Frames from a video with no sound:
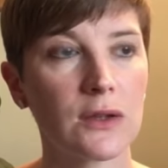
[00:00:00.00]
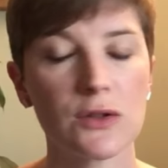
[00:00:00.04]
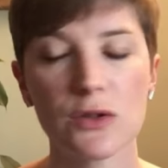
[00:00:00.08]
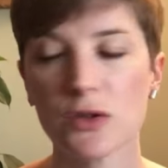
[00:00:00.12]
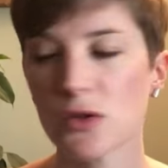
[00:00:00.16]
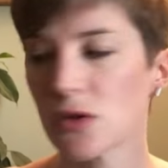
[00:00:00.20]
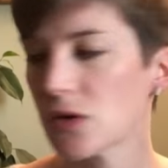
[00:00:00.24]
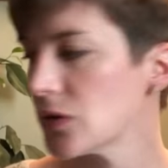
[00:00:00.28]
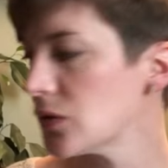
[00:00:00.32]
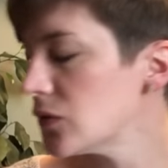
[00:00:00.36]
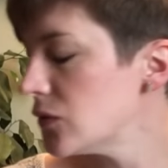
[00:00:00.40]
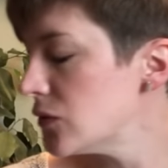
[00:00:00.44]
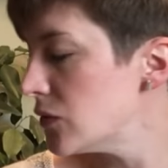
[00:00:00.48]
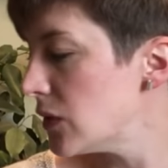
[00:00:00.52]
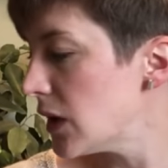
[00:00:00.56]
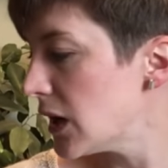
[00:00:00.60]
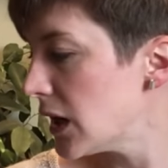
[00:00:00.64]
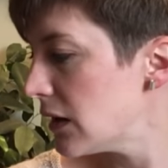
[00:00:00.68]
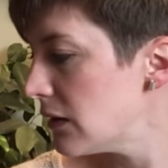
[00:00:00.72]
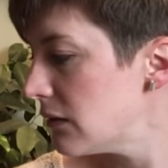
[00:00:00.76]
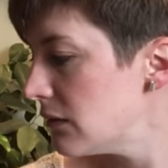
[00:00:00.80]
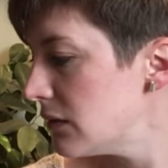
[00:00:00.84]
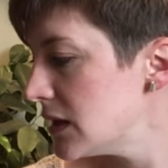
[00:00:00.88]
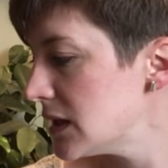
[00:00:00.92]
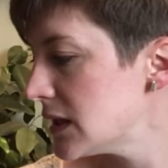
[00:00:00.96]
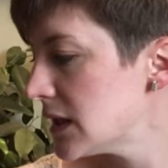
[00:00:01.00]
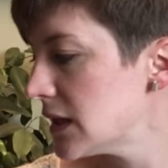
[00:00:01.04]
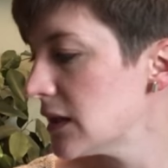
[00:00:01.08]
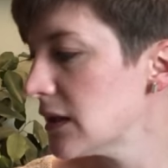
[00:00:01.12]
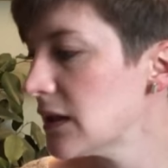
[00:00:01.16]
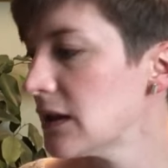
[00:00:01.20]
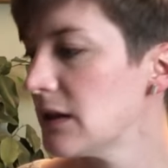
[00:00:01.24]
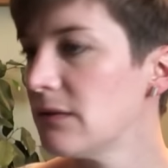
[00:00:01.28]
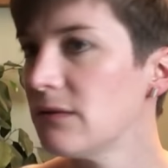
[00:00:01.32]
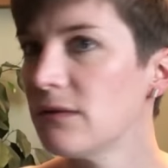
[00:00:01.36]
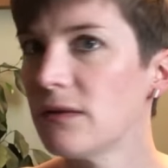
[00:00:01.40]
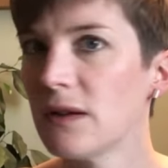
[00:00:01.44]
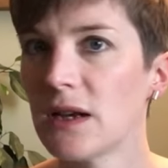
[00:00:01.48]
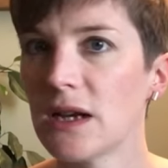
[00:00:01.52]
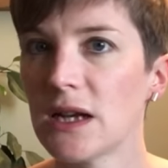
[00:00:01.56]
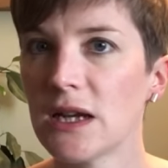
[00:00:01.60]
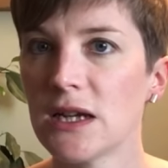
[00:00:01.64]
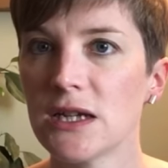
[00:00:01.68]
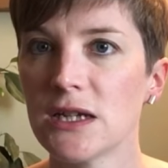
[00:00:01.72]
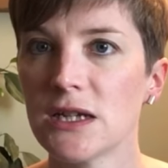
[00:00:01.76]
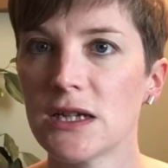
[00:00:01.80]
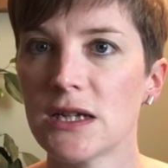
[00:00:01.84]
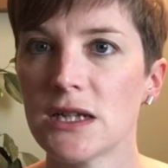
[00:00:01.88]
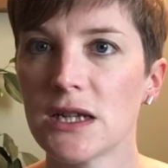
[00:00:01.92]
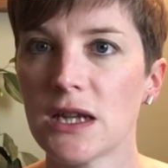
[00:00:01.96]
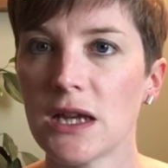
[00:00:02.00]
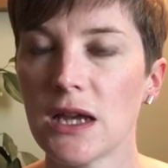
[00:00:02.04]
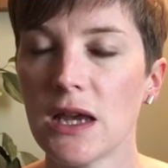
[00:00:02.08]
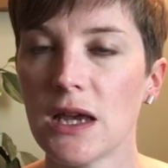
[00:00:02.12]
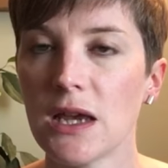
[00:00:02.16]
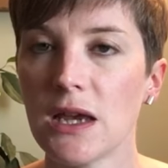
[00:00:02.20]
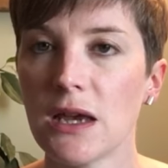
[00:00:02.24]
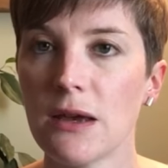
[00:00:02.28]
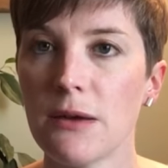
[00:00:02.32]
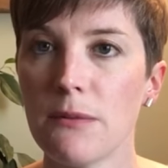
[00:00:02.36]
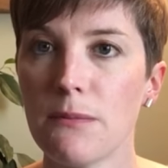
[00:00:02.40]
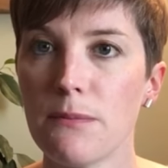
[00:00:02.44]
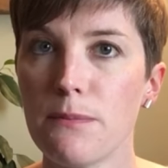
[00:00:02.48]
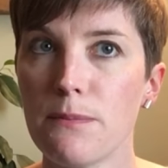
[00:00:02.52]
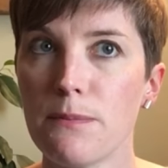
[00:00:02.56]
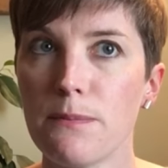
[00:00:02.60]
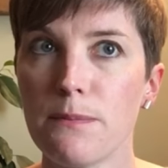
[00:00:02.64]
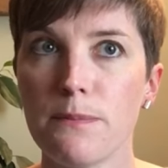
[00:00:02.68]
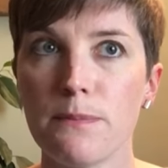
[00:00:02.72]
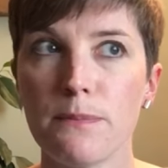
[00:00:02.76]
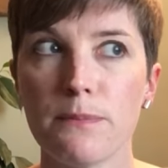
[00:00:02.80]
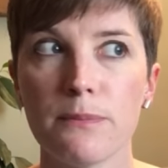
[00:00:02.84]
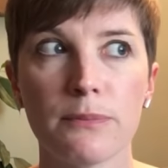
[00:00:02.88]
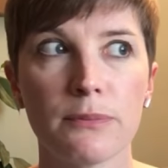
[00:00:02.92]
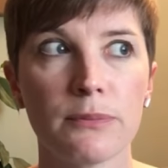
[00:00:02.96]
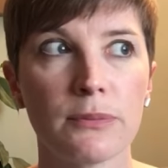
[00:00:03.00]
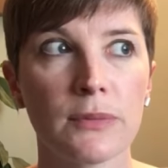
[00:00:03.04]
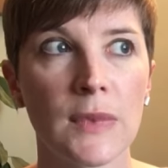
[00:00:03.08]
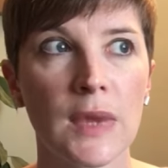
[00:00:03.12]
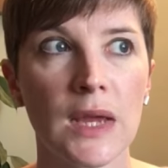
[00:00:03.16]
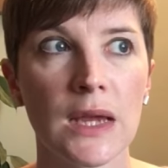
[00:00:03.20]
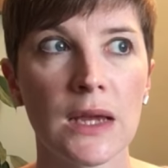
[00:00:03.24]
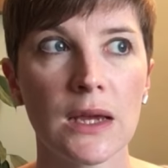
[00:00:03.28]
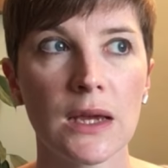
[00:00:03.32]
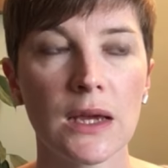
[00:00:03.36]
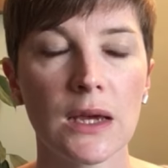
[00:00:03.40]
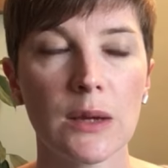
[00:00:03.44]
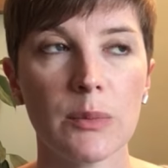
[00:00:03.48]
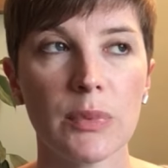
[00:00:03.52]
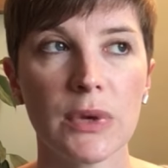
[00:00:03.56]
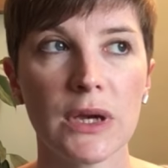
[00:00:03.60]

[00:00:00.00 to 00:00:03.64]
so I recently finished a